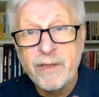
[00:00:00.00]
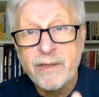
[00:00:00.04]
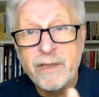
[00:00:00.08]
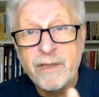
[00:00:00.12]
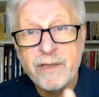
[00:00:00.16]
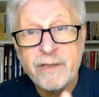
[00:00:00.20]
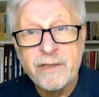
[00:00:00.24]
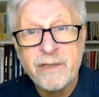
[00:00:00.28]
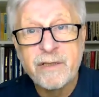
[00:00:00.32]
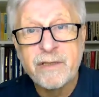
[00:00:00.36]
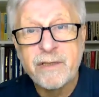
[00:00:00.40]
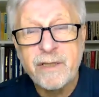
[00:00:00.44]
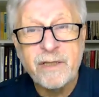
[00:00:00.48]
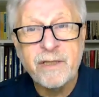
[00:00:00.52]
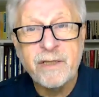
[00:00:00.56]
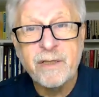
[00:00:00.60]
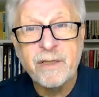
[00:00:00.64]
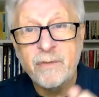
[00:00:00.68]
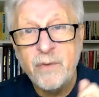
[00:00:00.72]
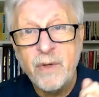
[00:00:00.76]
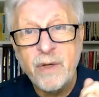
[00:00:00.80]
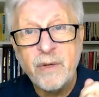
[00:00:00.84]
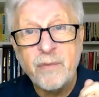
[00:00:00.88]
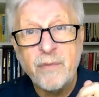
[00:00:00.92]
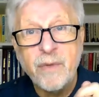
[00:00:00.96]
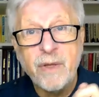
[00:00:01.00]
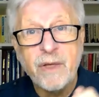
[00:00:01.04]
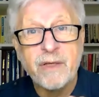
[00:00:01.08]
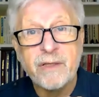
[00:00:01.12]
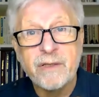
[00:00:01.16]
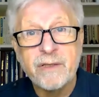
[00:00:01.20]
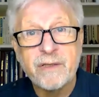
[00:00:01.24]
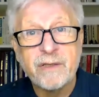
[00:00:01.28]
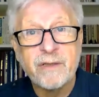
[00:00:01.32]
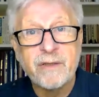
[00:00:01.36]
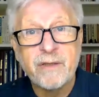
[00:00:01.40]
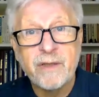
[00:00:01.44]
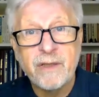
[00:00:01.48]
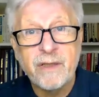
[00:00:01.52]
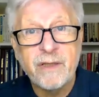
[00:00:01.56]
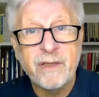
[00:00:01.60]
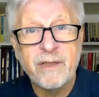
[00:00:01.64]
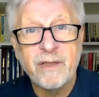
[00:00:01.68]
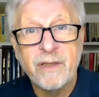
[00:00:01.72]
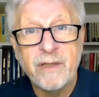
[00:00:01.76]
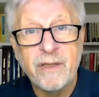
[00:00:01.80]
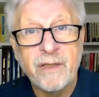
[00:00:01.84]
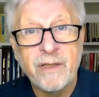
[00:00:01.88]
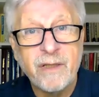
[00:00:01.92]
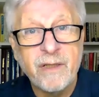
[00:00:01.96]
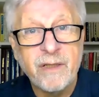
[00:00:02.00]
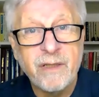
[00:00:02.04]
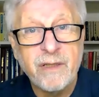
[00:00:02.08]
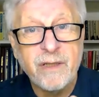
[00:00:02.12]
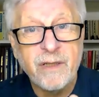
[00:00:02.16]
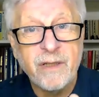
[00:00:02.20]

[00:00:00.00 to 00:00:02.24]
the seed, we mill it in the